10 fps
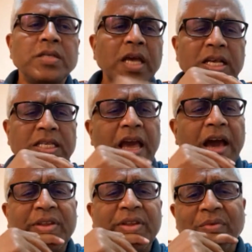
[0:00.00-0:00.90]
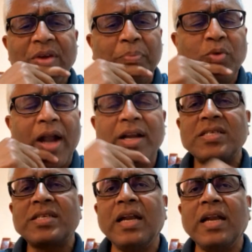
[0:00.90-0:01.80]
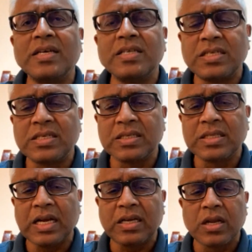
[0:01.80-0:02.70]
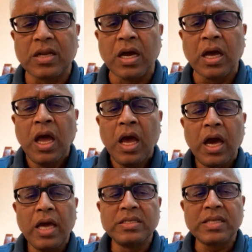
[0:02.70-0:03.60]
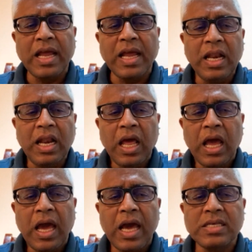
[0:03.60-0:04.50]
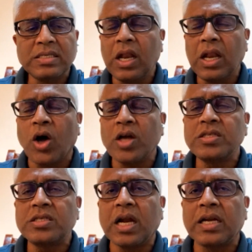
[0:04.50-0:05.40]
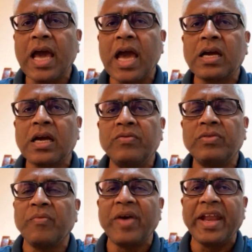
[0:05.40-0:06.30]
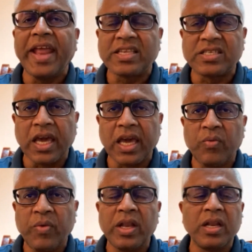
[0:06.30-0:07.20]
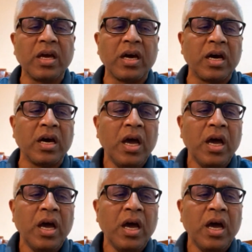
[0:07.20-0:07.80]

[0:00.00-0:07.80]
See, Afrida, we have to understand this, that Israel has launched attack the very next day when the